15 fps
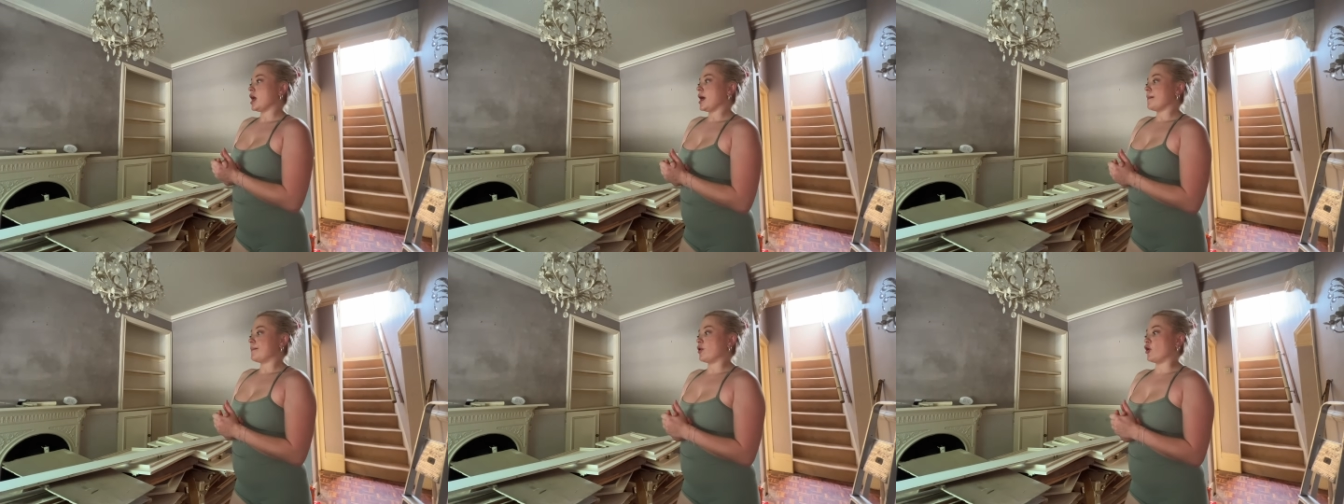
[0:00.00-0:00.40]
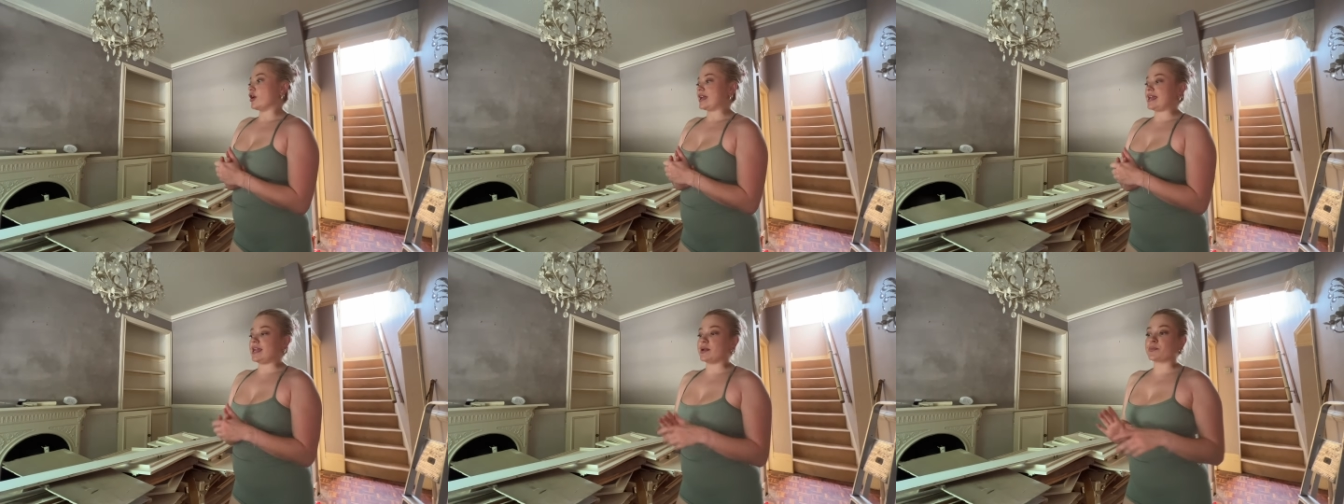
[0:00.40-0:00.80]
But
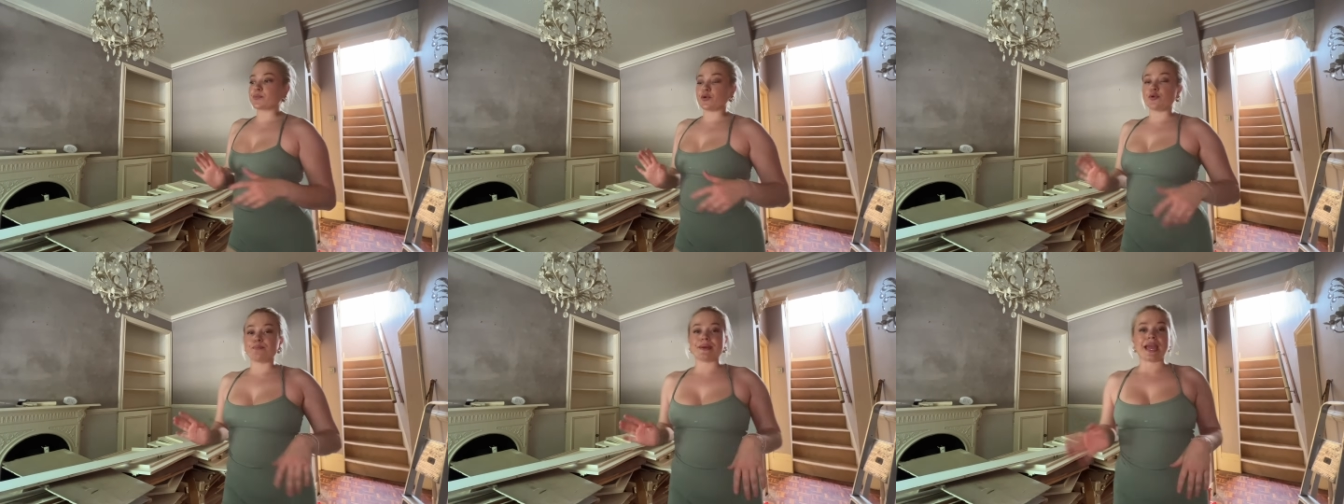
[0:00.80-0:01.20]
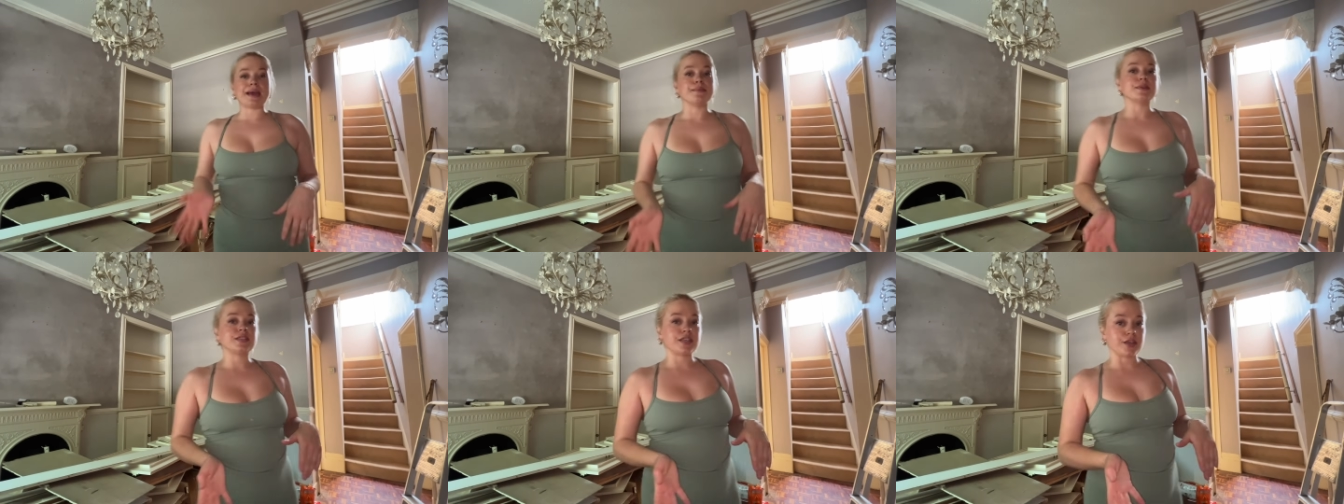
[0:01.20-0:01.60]
Ian will be
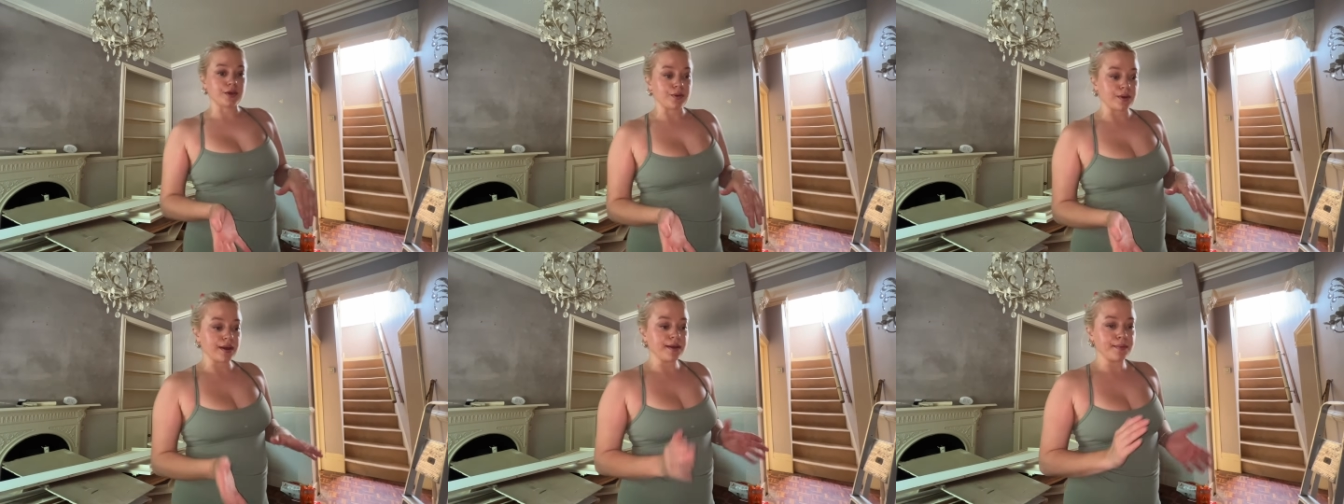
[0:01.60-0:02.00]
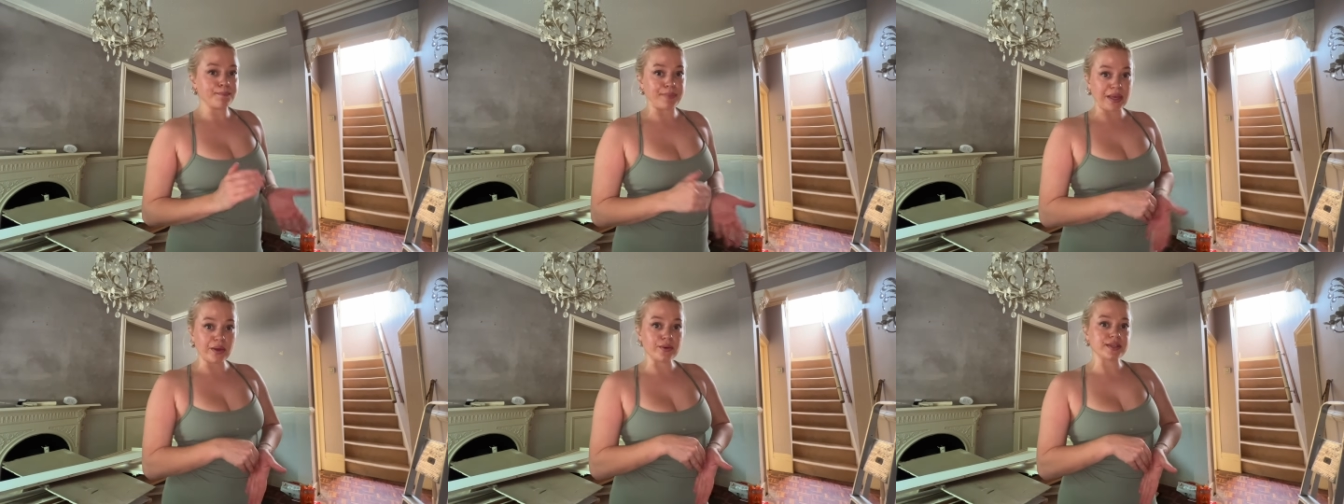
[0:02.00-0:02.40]
able to
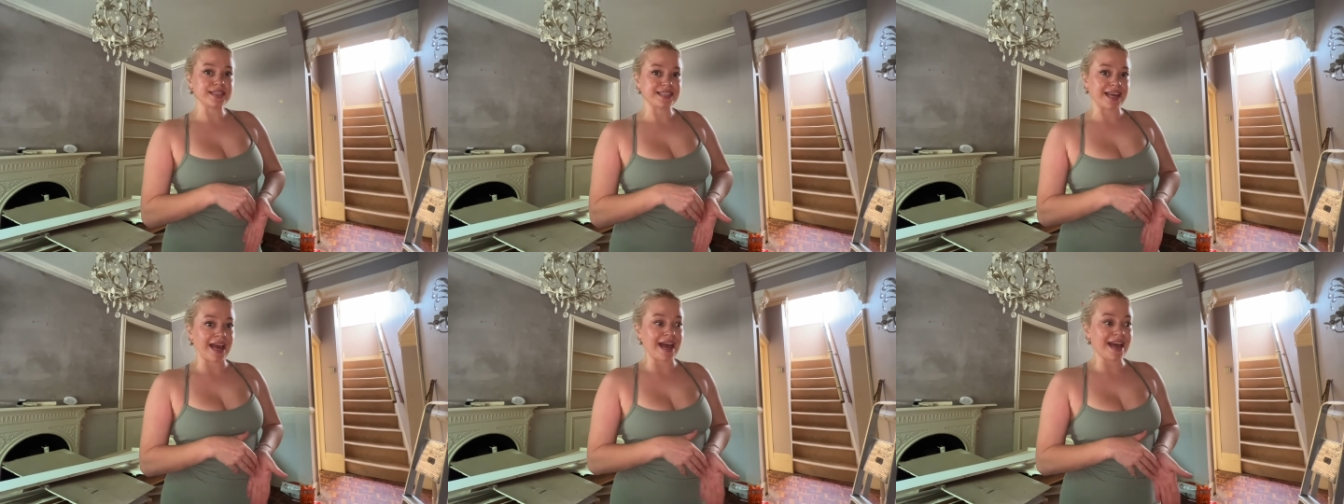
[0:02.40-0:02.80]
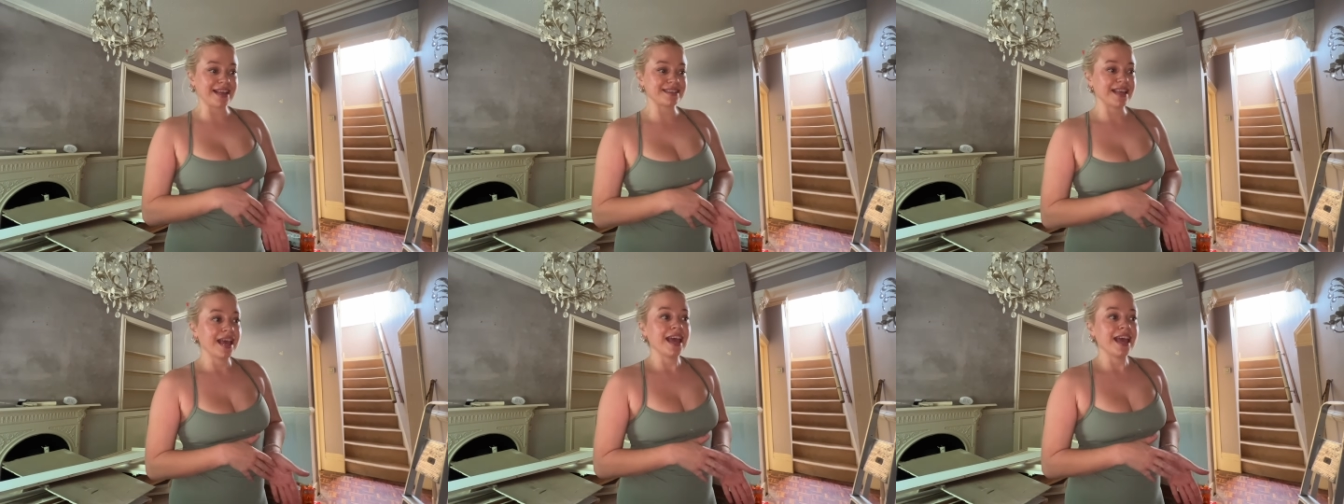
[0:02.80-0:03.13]
build stairs.